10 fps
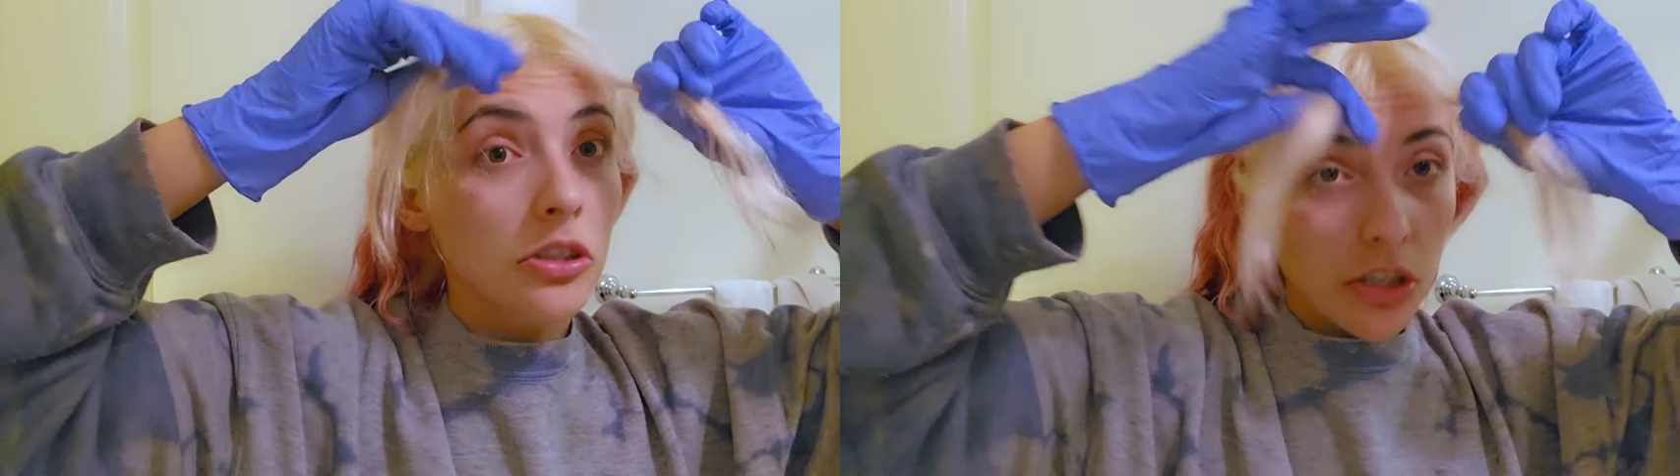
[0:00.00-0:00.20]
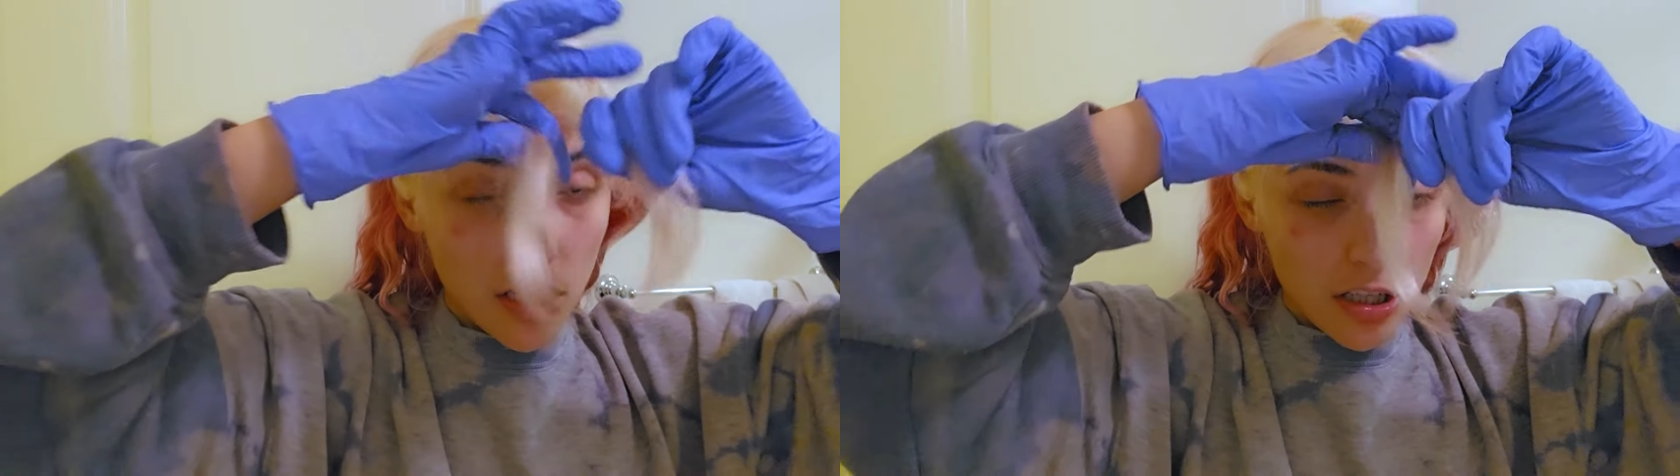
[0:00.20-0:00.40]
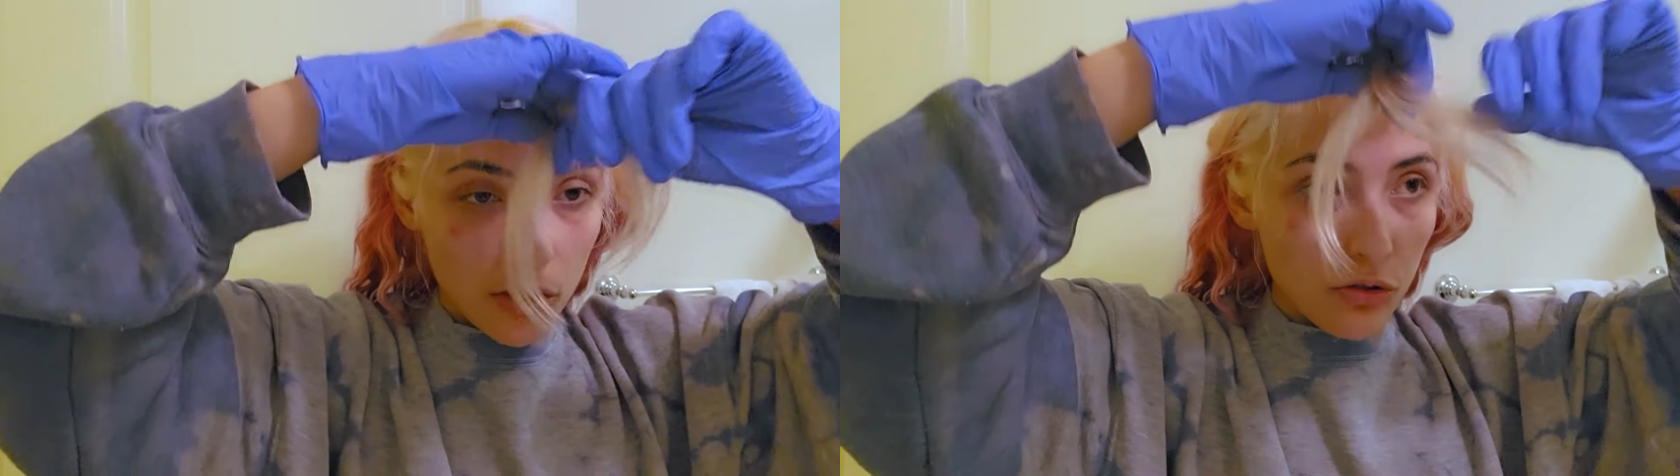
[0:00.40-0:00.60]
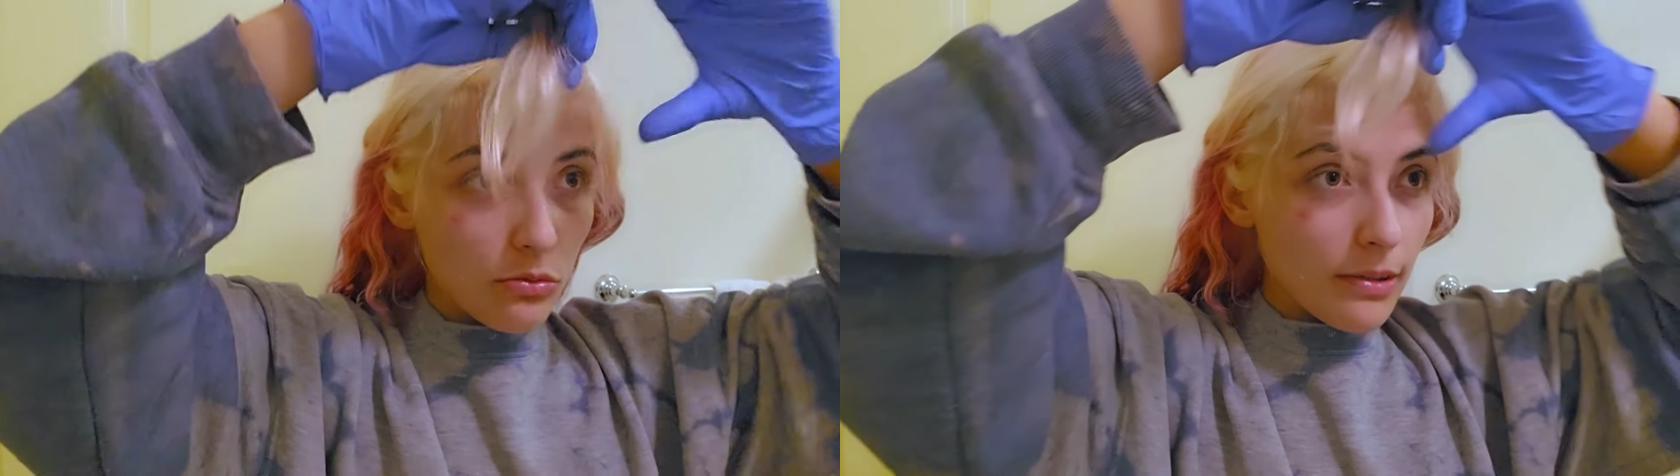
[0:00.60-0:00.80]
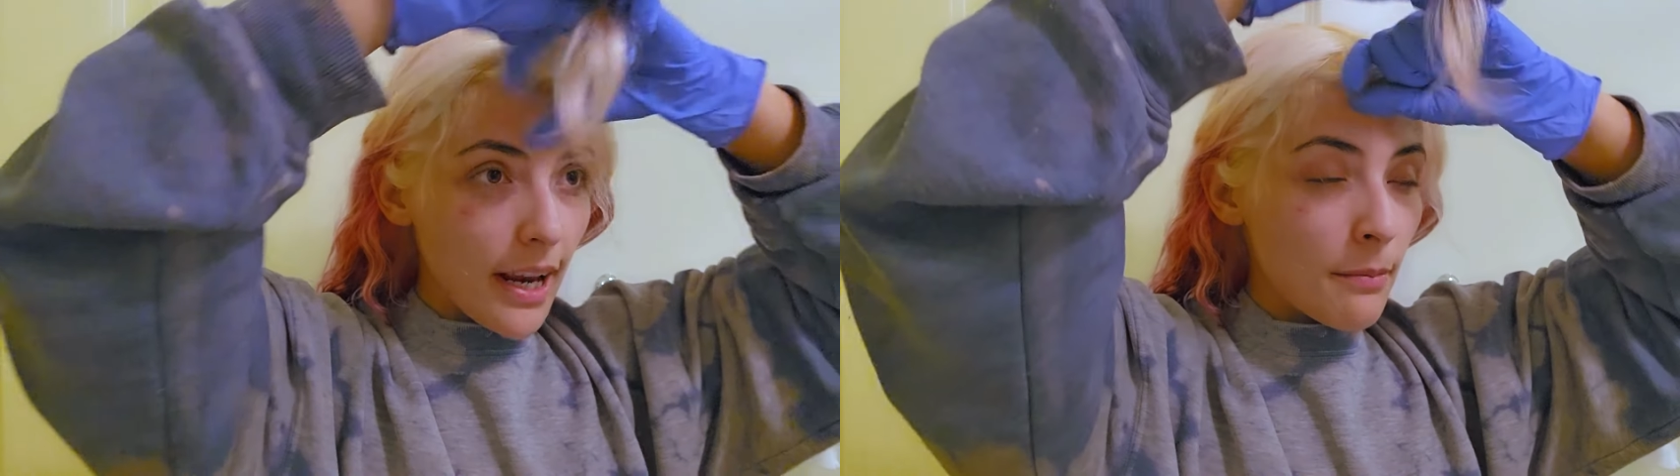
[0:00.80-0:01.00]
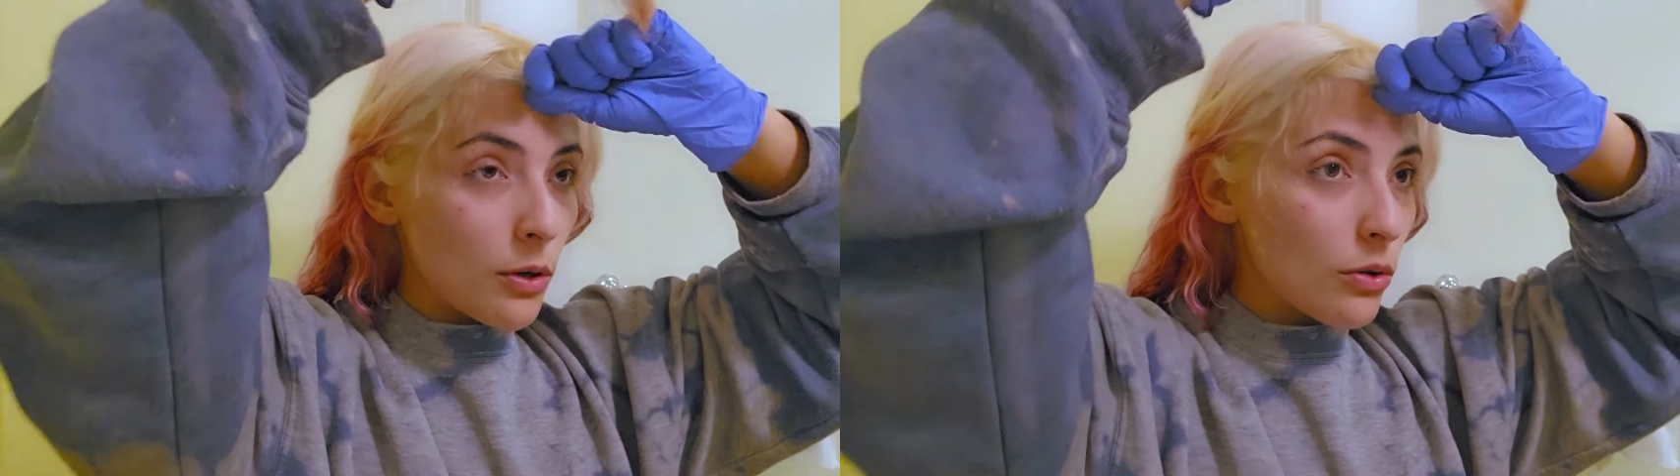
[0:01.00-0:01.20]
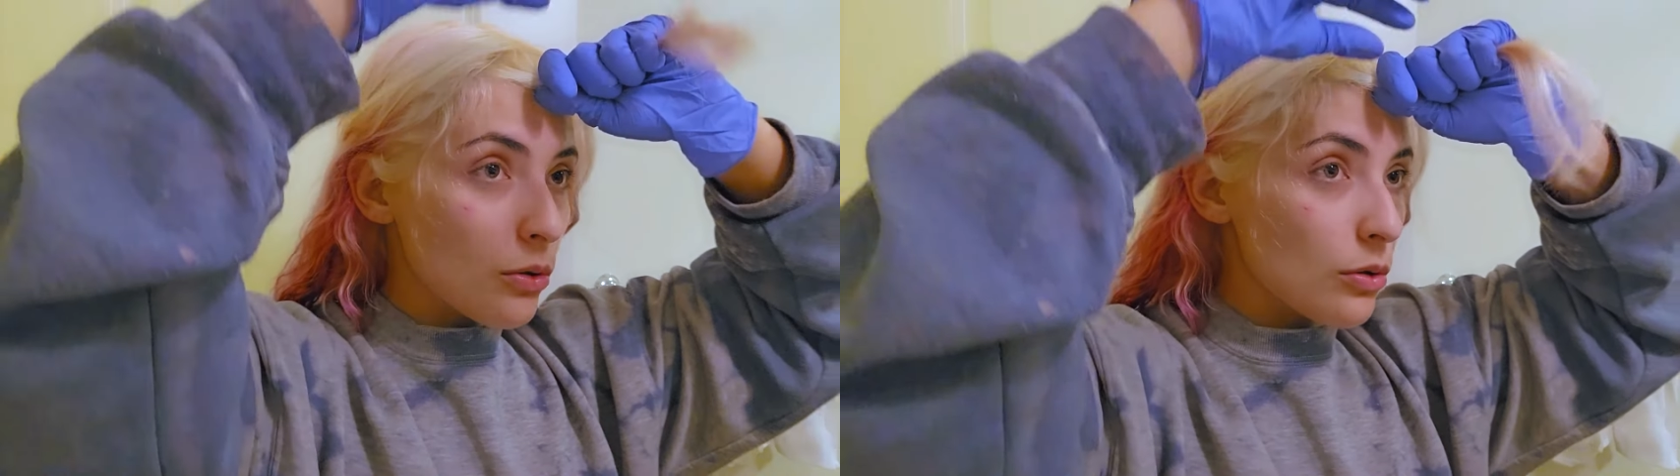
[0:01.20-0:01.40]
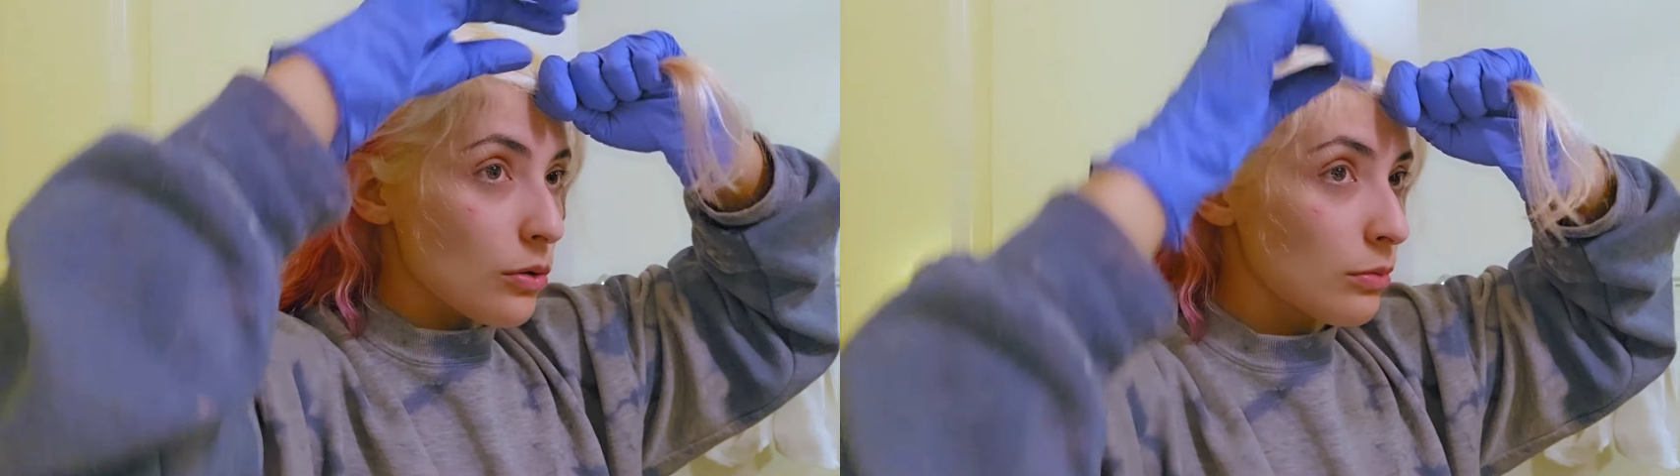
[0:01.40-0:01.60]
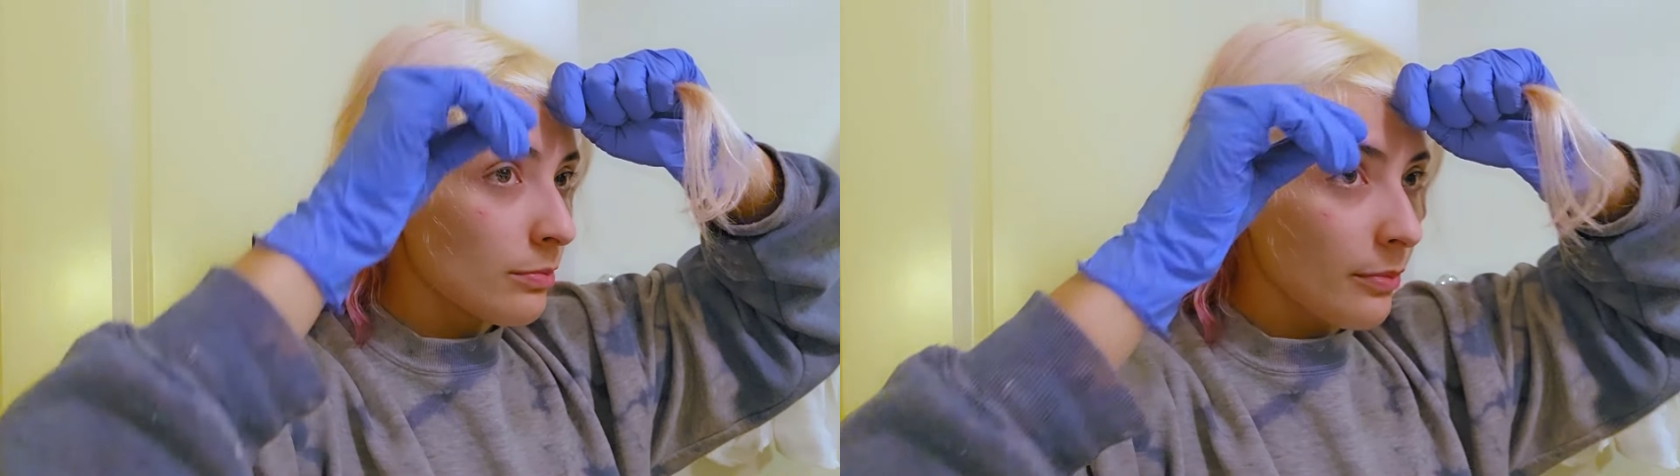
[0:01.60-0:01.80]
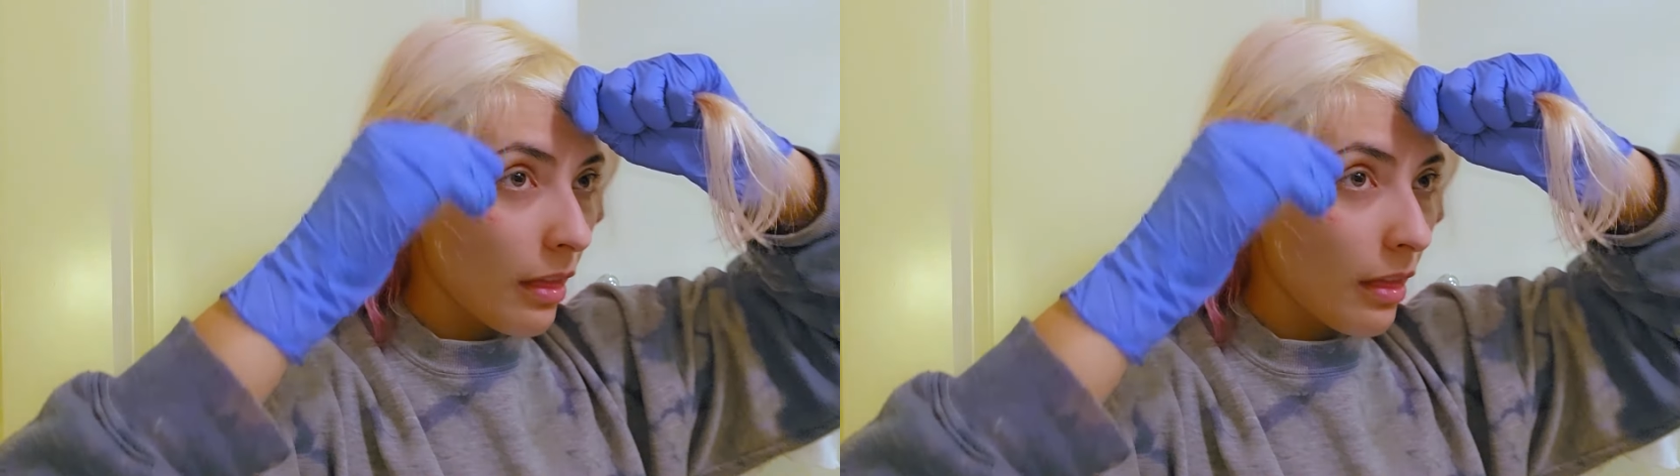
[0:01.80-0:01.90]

just got a chemical